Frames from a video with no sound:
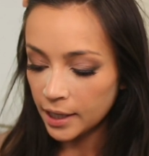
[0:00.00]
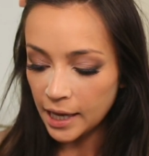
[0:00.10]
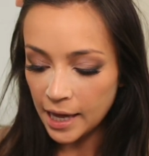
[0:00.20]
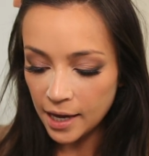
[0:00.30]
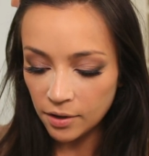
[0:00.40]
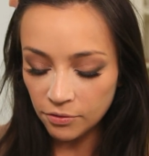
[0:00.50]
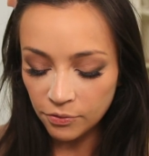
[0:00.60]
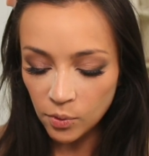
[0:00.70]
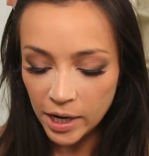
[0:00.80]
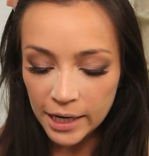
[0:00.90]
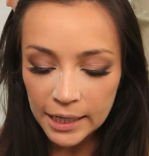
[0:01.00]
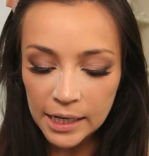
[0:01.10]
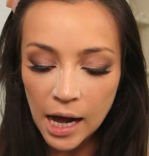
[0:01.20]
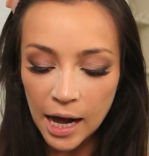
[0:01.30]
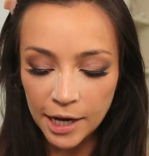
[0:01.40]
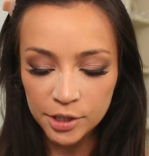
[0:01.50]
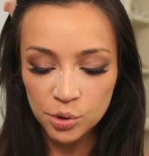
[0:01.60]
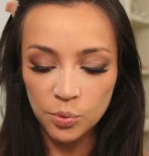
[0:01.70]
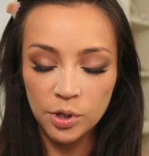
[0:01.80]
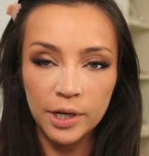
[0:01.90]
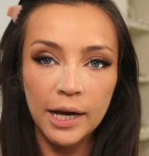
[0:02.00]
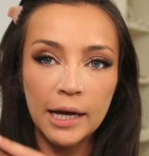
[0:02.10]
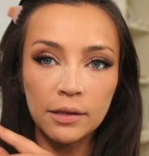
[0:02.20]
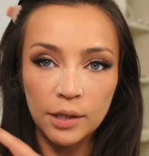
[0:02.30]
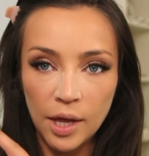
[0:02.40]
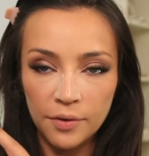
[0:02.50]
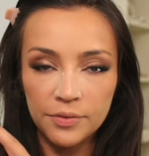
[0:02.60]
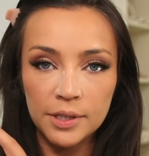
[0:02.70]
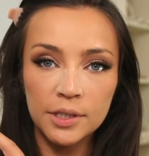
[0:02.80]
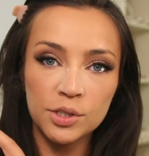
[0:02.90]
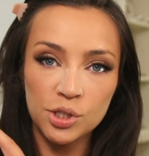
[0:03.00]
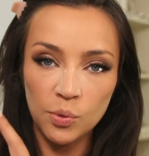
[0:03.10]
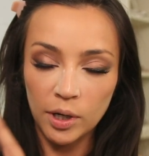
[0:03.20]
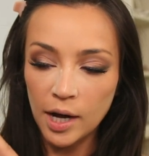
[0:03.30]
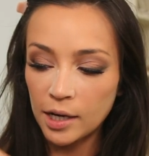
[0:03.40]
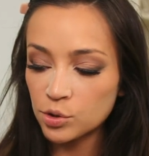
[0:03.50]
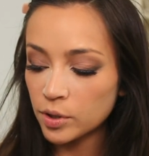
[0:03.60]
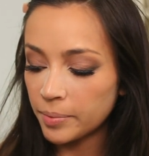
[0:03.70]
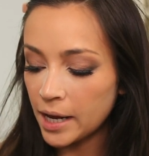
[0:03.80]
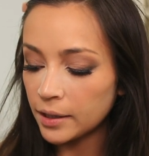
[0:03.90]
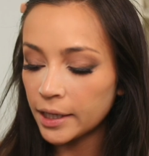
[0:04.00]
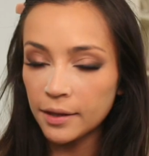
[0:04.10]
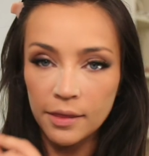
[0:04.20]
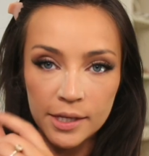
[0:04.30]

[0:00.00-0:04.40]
And for any contouring, I love the Dior Contour Palette.